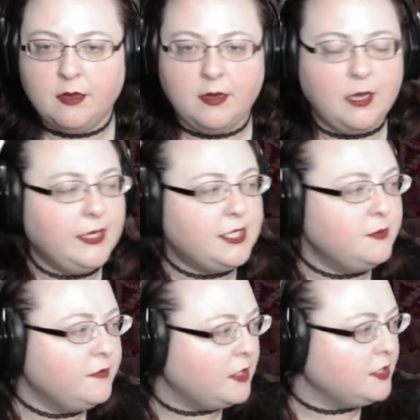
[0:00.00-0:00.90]
Now we get to
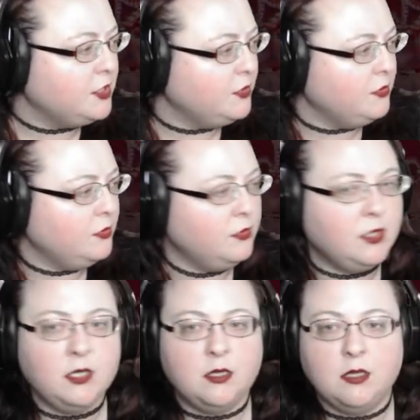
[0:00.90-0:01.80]
move on
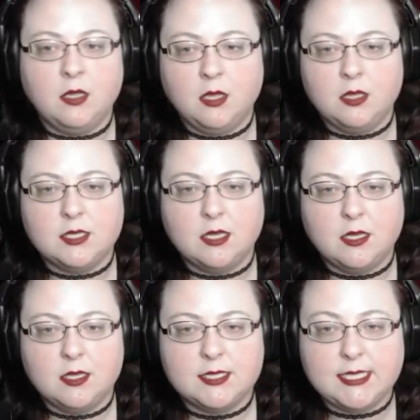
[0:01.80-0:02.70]
to
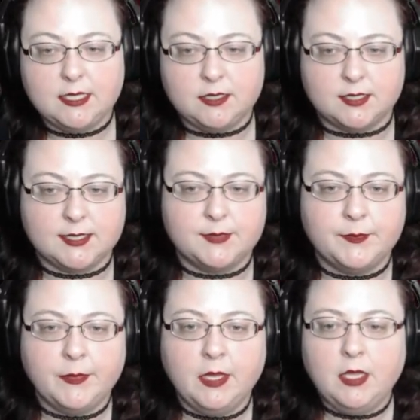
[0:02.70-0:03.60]
skills.
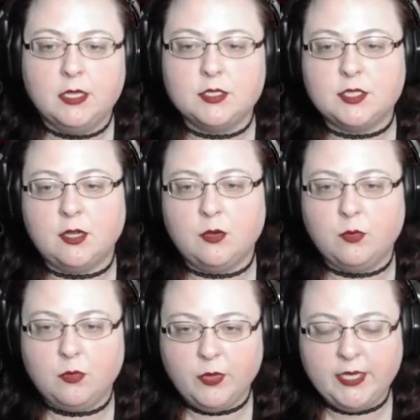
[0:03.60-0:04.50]

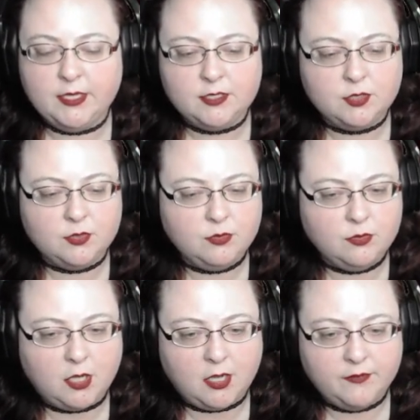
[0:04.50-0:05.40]
So we need
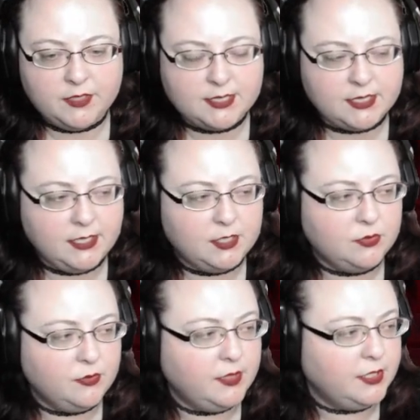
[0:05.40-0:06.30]
to obviously
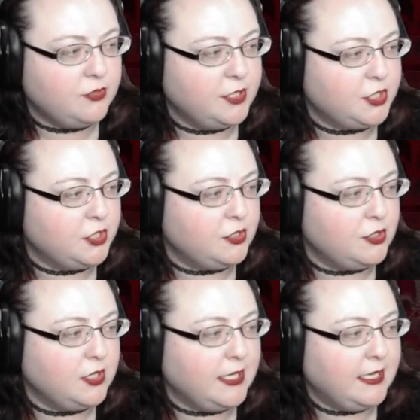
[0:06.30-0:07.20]
do the
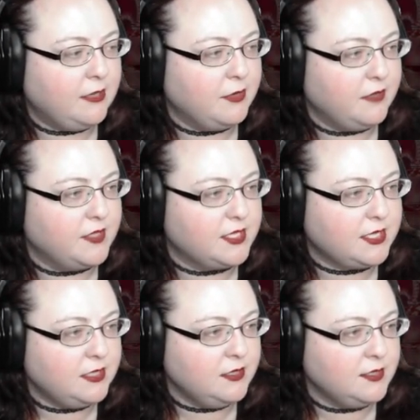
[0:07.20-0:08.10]
traditional layout of the
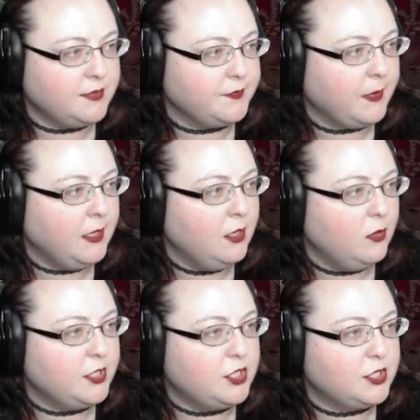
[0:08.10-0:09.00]
skills,
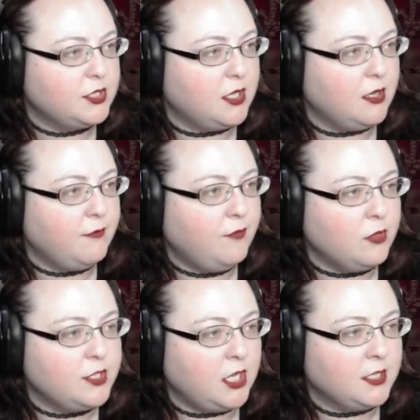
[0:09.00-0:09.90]
which is
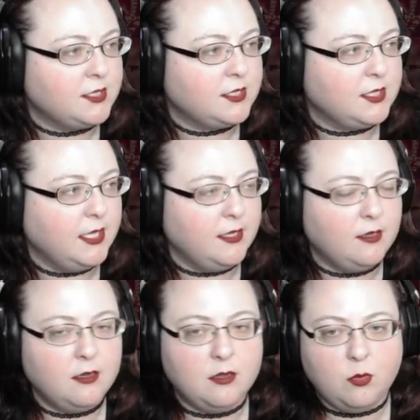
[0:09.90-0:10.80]
4 dots
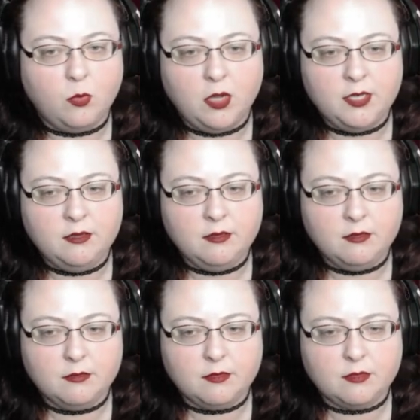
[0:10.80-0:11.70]
in 1,
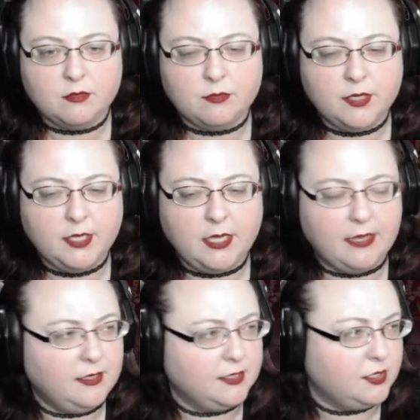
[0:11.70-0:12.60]
3, I
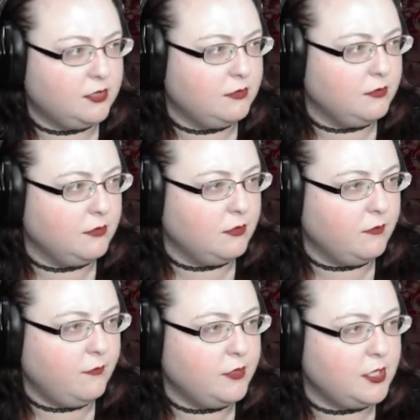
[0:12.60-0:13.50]
think it's
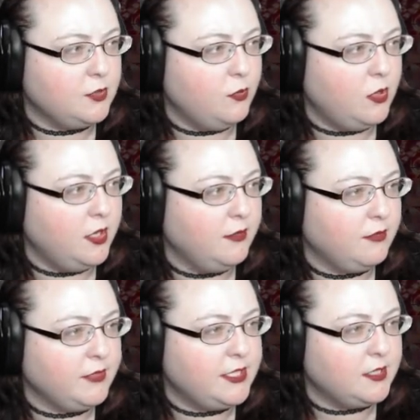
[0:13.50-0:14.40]
4 dots in 1,
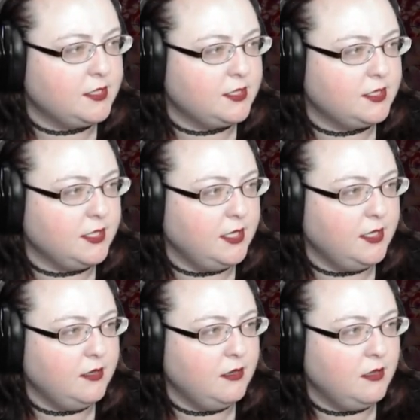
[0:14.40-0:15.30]
3 dots
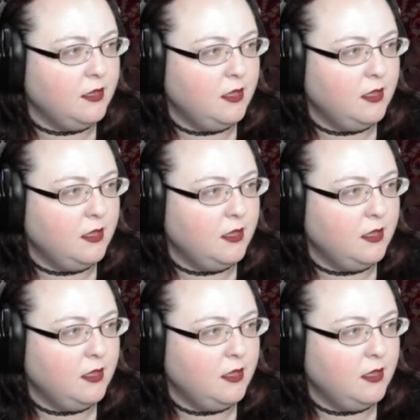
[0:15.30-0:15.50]
in